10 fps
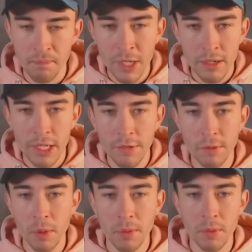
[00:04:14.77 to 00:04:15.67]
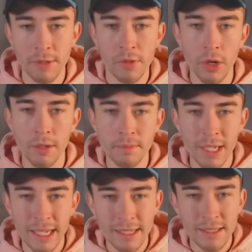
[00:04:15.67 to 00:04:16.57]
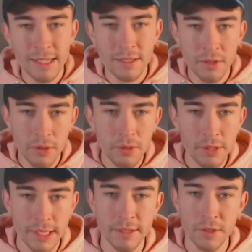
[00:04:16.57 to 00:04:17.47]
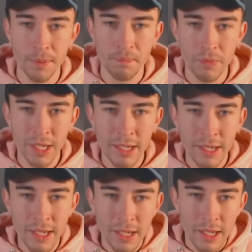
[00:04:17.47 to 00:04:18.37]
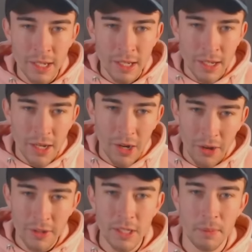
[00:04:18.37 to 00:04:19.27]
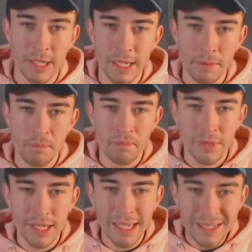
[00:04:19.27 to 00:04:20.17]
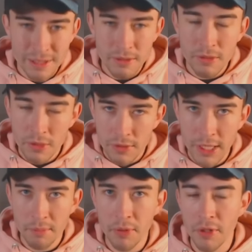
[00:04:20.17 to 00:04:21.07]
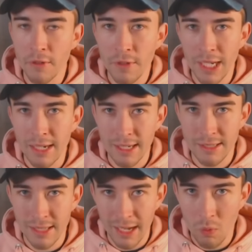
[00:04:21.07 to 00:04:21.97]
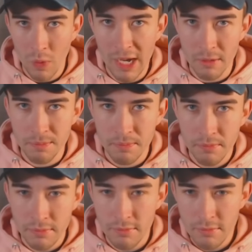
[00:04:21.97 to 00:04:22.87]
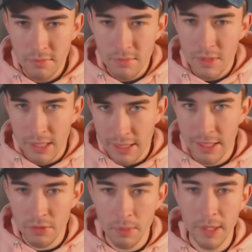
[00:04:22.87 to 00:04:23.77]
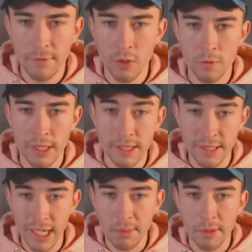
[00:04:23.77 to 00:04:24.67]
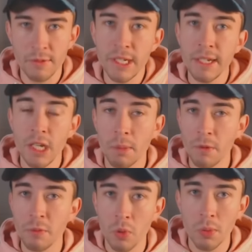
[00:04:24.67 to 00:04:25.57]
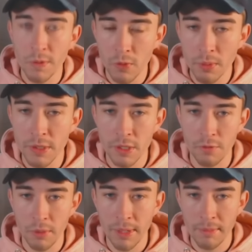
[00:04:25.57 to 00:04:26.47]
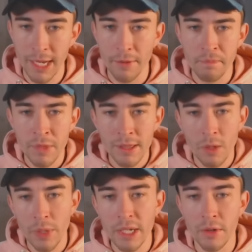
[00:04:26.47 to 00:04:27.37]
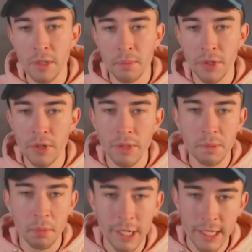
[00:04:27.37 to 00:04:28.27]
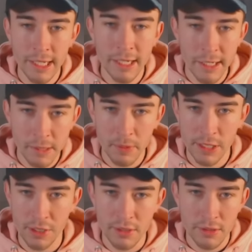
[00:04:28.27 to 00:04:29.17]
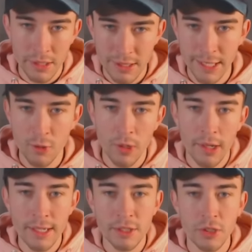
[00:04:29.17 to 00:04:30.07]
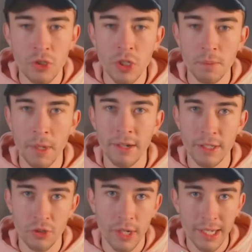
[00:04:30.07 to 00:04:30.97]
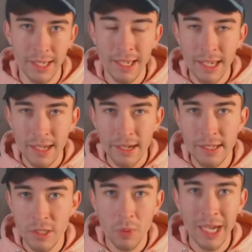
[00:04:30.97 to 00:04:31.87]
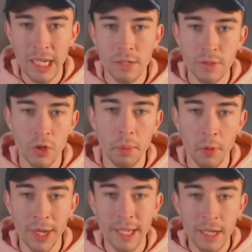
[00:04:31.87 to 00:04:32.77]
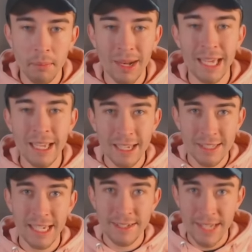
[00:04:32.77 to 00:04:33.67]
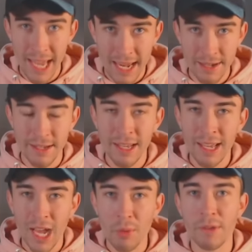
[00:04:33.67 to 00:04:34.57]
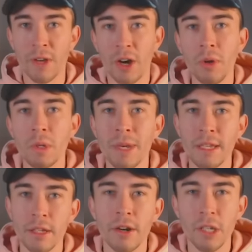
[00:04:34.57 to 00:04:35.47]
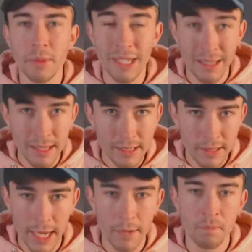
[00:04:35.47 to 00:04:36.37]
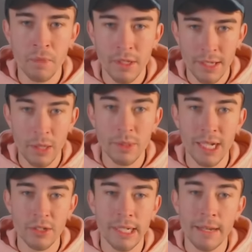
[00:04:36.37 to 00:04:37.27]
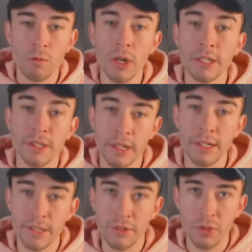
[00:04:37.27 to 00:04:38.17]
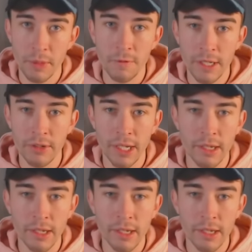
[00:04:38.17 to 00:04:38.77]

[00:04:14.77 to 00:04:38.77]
The other problem we've got is this new system arguably isn't suiting Bruno Fernandes that well. That sounds a bit of an odd thing to say, but we've seen a couple of poor performances from him now. Now we know that Bruno is brilliant in these positions, centralised just behind a striker. This is where he loves to operate, playing as a 10. However, I would make the argument in this game that he was actually a right-sided central midfielder.